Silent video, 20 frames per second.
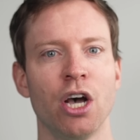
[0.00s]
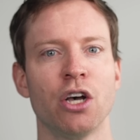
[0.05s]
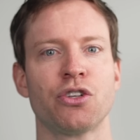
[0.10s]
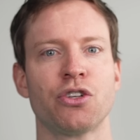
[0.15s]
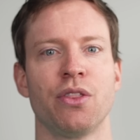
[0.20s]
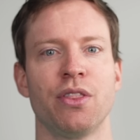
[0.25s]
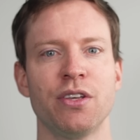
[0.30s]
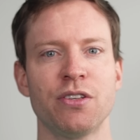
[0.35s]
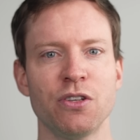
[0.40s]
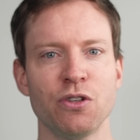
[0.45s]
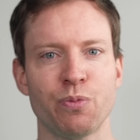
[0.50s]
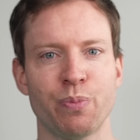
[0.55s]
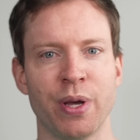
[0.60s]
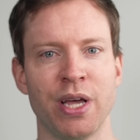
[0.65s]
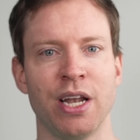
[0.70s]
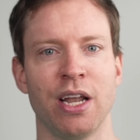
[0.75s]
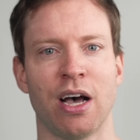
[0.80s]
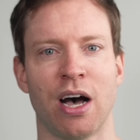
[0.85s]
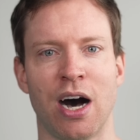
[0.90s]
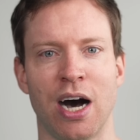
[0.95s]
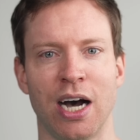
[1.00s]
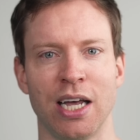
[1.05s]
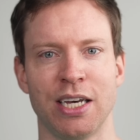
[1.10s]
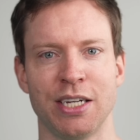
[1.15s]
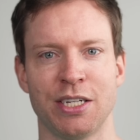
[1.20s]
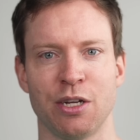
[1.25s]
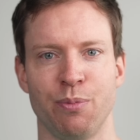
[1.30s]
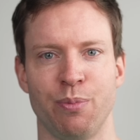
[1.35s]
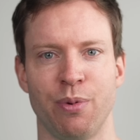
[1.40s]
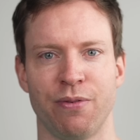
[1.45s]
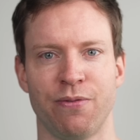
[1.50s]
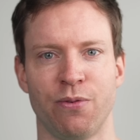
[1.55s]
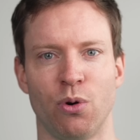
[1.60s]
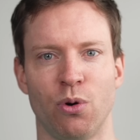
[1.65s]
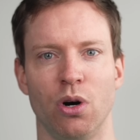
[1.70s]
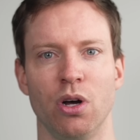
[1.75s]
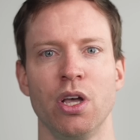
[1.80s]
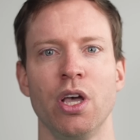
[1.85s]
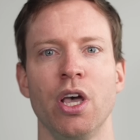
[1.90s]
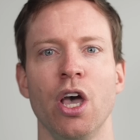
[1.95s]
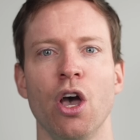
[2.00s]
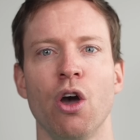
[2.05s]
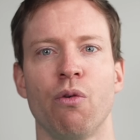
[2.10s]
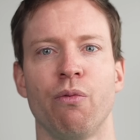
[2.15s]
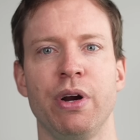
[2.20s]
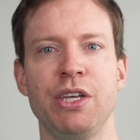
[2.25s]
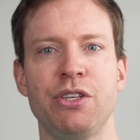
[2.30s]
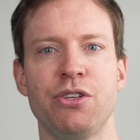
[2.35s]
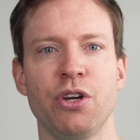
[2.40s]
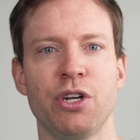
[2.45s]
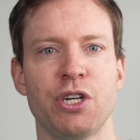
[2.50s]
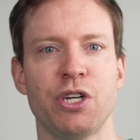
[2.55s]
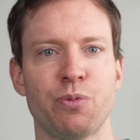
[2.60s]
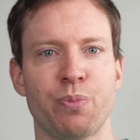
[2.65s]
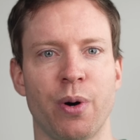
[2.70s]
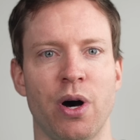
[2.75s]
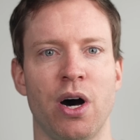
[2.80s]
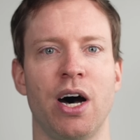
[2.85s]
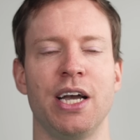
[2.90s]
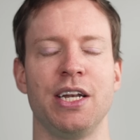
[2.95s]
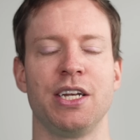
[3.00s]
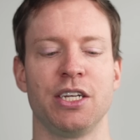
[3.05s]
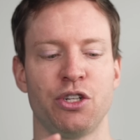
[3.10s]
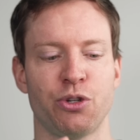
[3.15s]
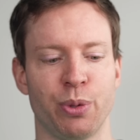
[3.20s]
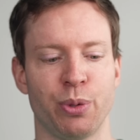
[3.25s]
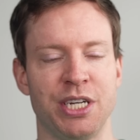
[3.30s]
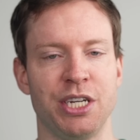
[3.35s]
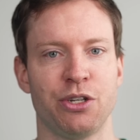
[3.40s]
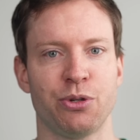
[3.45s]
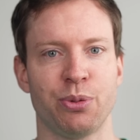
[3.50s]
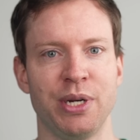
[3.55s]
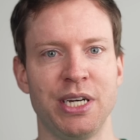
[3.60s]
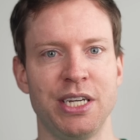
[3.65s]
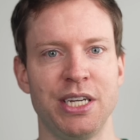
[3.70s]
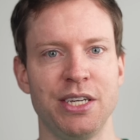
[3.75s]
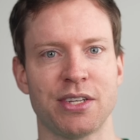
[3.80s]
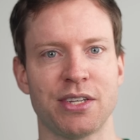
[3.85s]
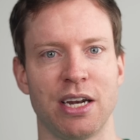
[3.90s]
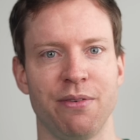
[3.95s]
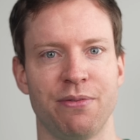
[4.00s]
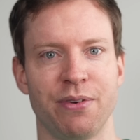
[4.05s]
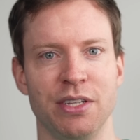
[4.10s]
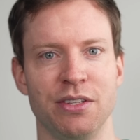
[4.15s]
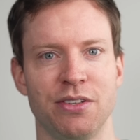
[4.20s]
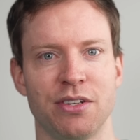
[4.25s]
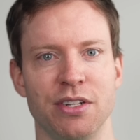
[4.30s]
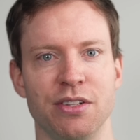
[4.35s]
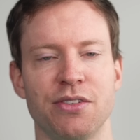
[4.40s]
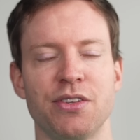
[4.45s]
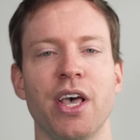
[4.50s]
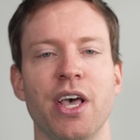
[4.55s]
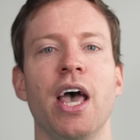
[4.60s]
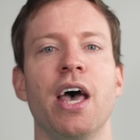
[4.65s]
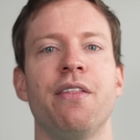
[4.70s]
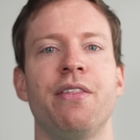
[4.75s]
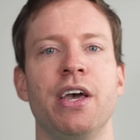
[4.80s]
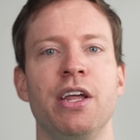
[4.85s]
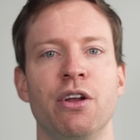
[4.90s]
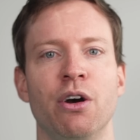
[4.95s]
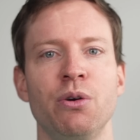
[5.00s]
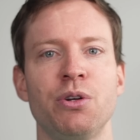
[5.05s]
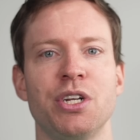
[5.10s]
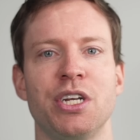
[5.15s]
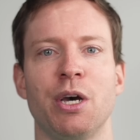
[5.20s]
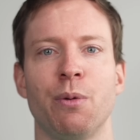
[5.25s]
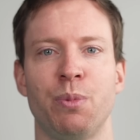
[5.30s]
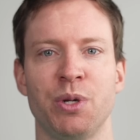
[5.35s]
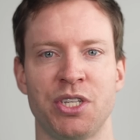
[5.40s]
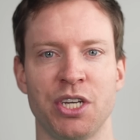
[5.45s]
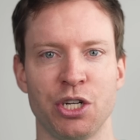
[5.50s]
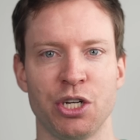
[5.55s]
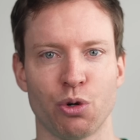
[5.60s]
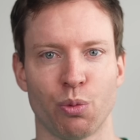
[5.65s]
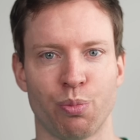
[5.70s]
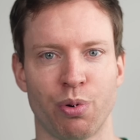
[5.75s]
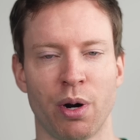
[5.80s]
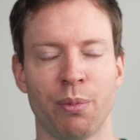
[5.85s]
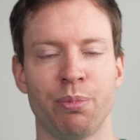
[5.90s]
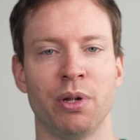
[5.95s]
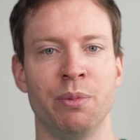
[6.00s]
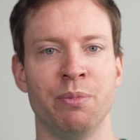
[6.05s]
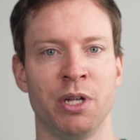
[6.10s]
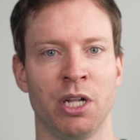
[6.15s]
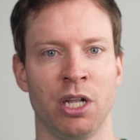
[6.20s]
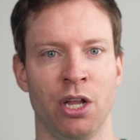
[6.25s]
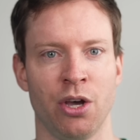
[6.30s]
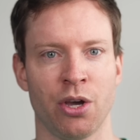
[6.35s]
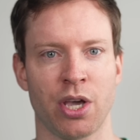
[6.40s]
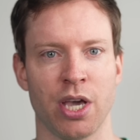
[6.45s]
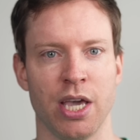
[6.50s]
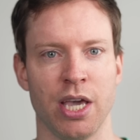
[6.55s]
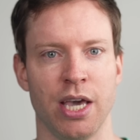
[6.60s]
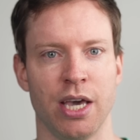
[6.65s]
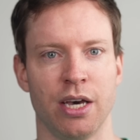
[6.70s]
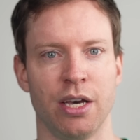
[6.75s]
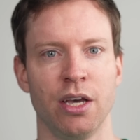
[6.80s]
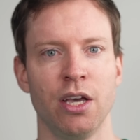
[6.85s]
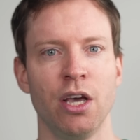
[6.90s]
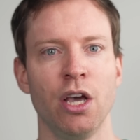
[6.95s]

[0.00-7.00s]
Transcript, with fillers: So this has been highlighted before, Researchers behind a 2020 study, for instance, they noted a potential problem lurking here.